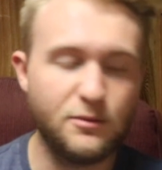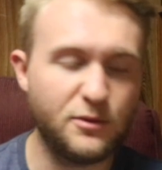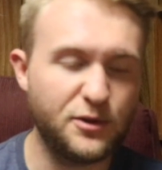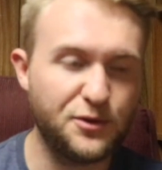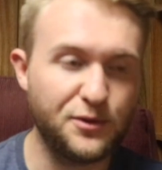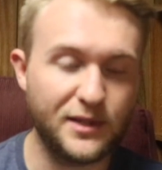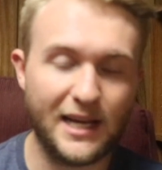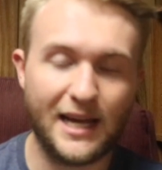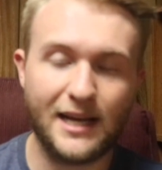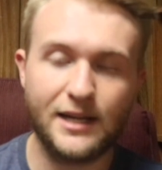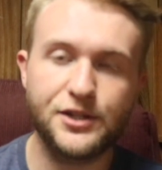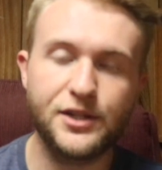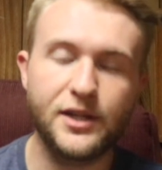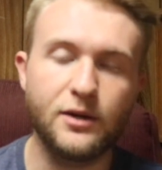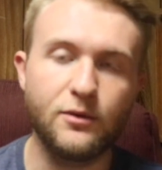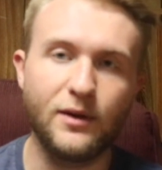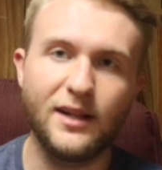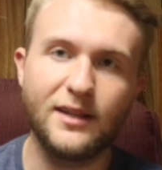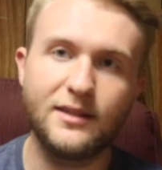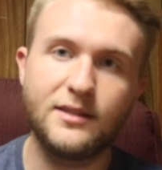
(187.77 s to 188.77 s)
which was actually
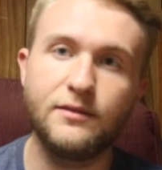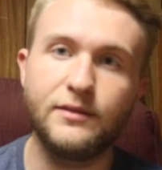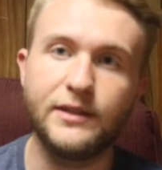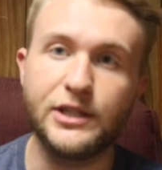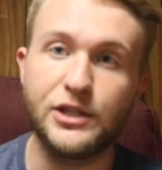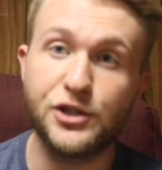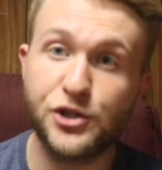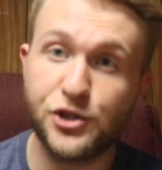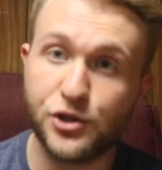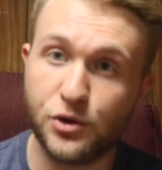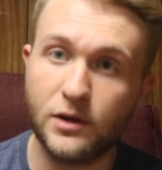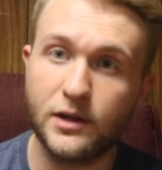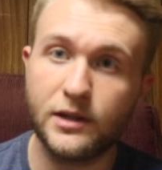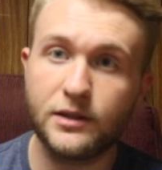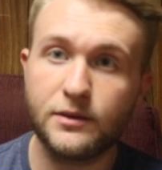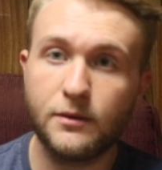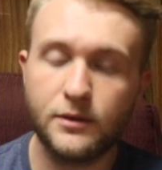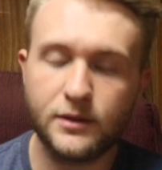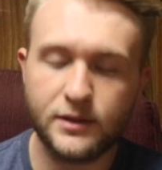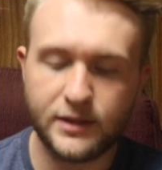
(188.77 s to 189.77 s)
a relatively
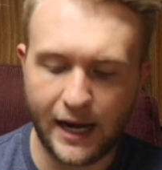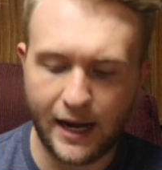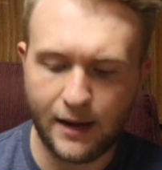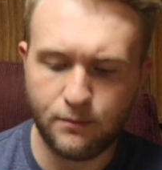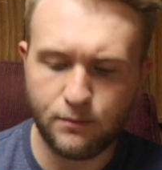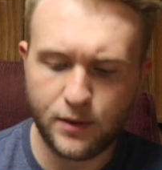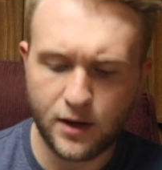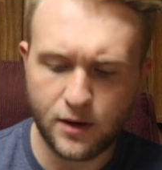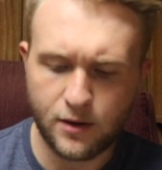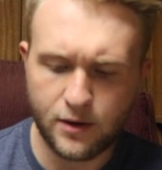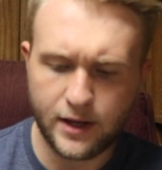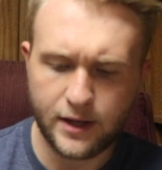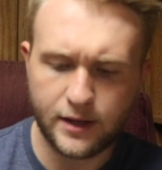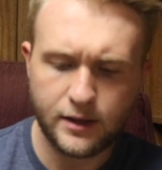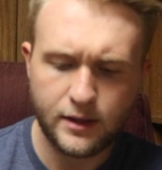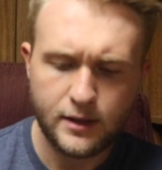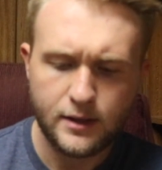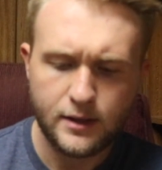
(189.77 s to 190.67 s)
short time period.